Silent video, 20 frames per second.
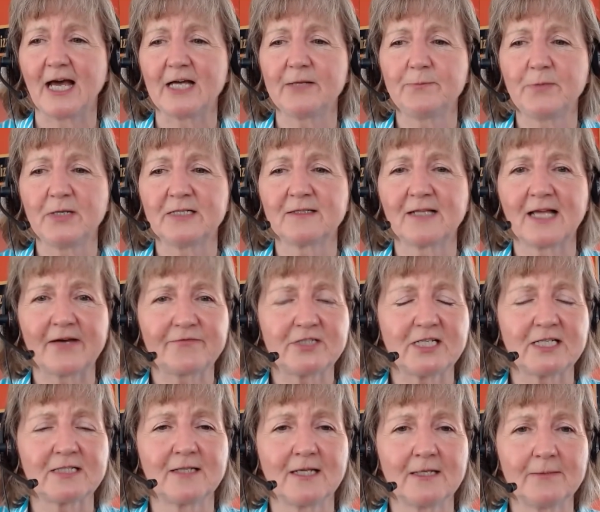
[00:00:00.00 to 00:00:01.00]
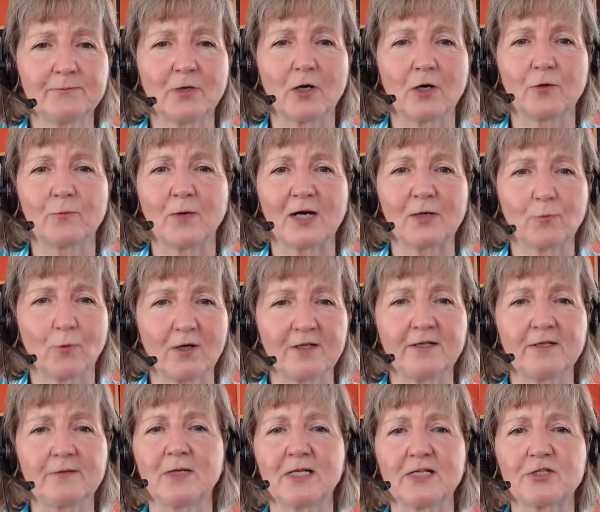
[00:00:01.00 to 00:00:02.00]
had been left in limbo by
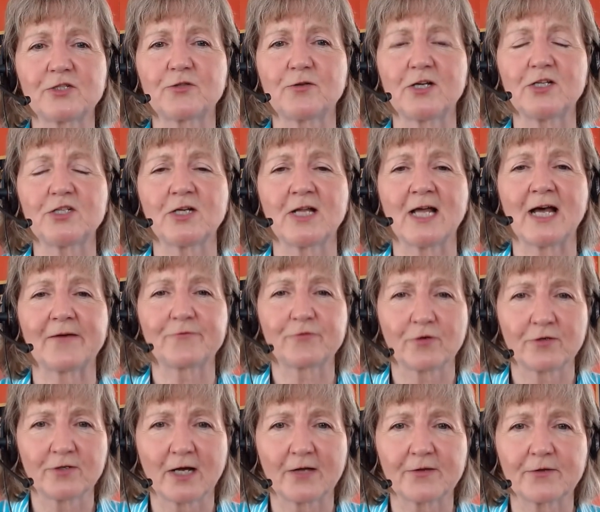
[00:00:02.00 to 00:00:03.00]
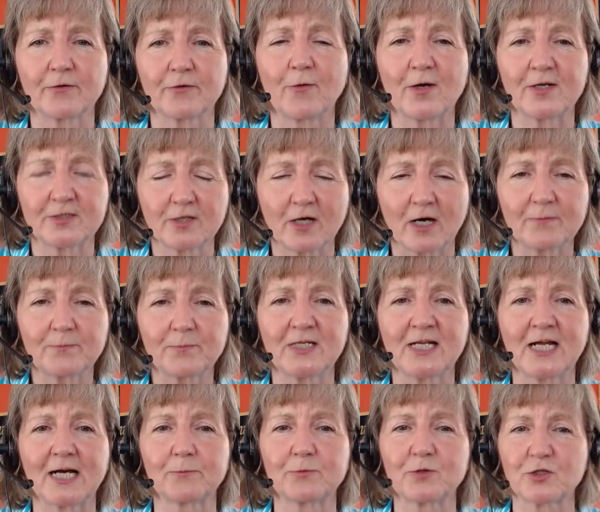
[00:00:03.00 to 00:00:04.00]
one administration after another who had not been
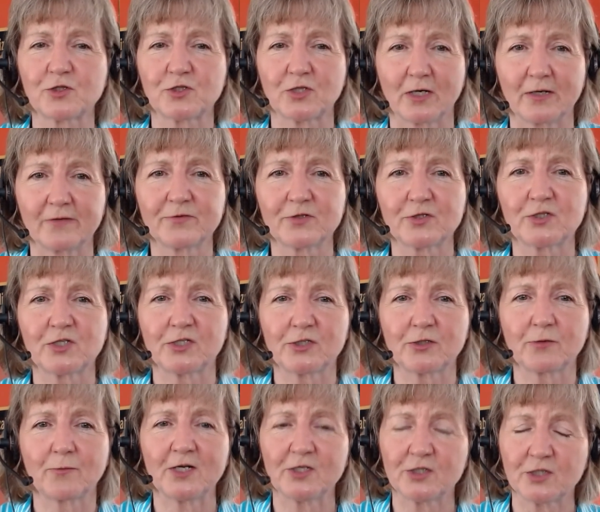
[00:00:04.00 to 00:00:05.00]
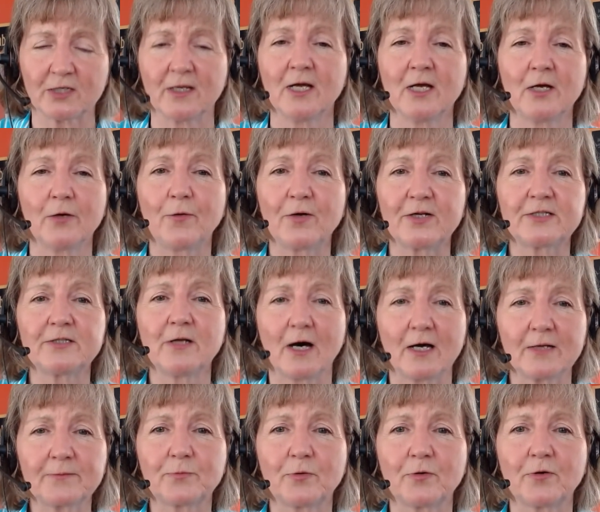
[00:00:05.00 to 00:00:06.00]
able to solve the situation, who had
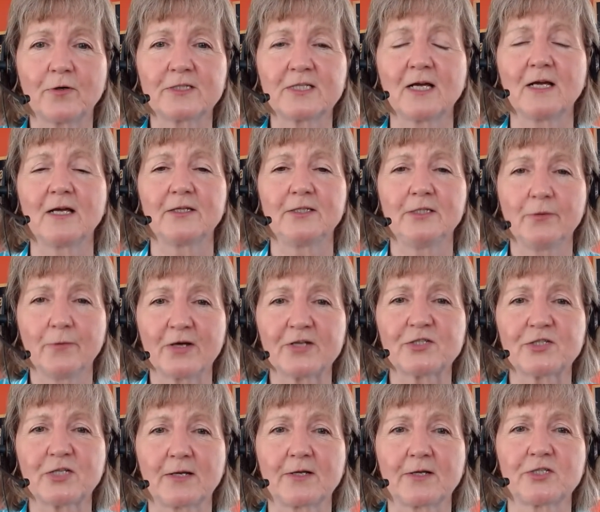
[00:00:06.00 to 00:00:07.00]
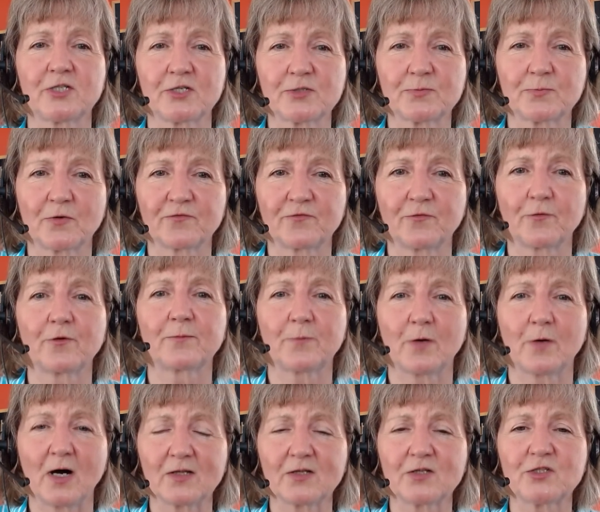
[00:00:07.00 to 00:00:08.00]
not put U.S. citizens before
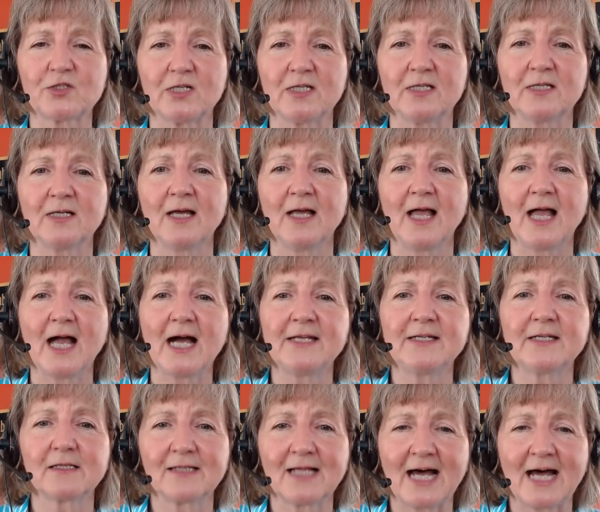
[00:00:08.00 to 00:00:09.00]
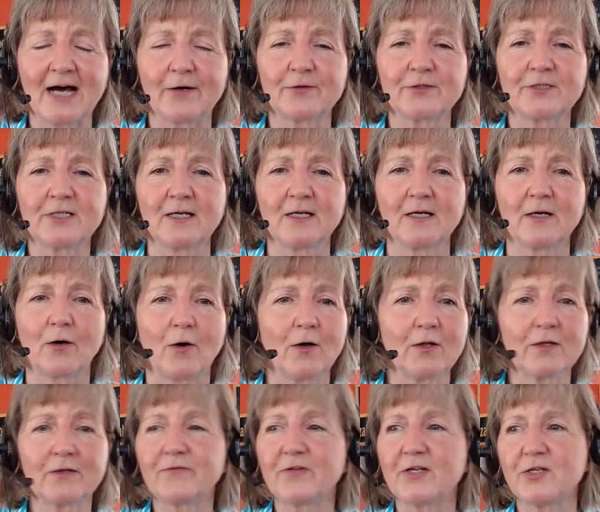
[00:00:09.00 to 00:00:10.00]
policy and allowed
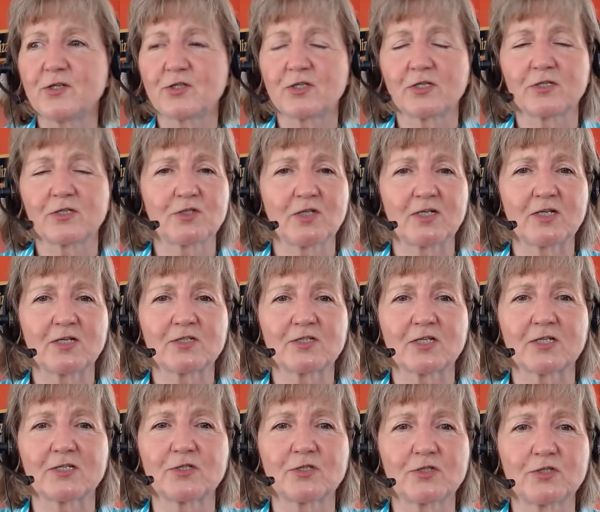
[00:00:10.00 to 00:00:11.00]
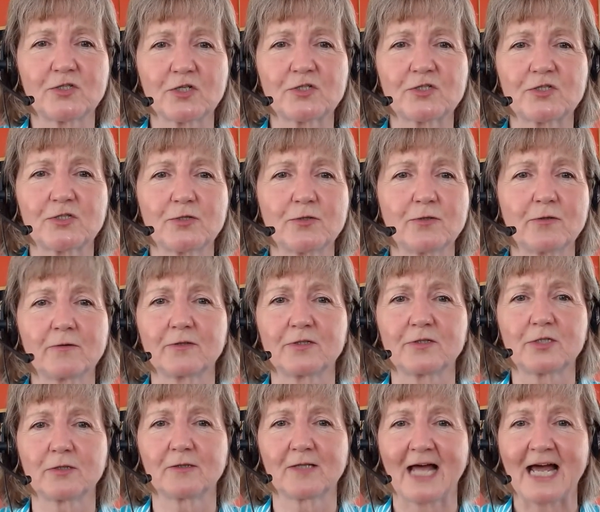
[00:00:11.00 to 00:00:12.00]
all of these citizens just to,
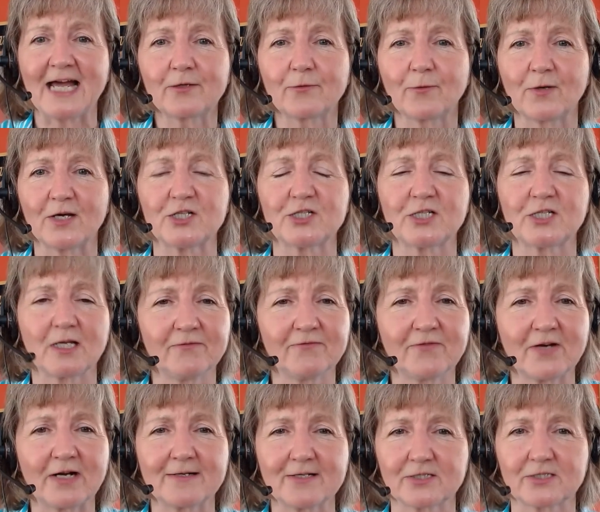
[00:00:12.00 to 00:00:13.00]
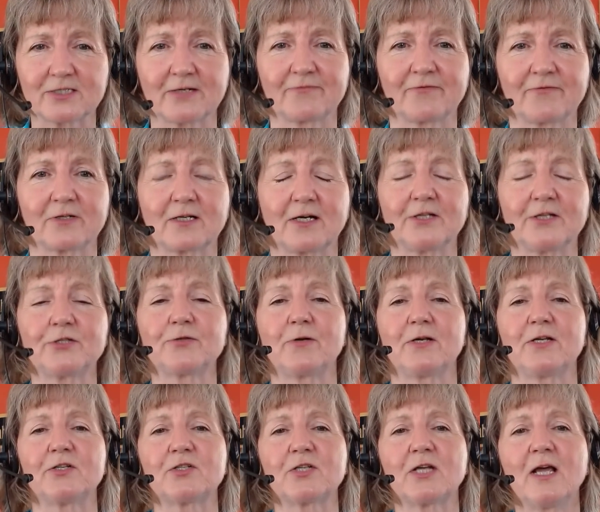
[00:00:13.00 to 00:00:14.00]
to languish in various different
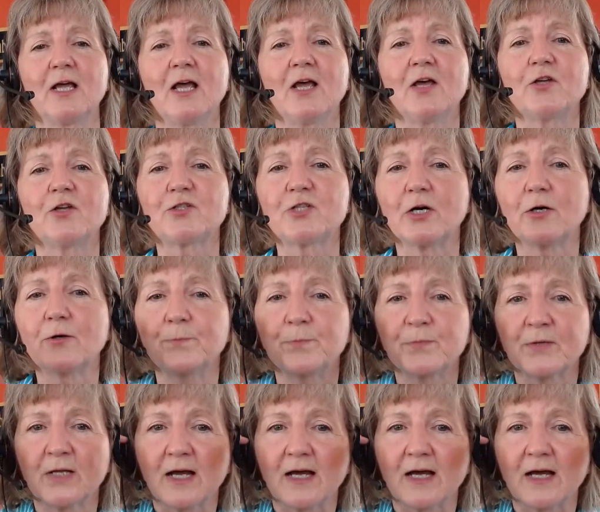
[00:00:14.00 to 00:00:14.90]
countries. So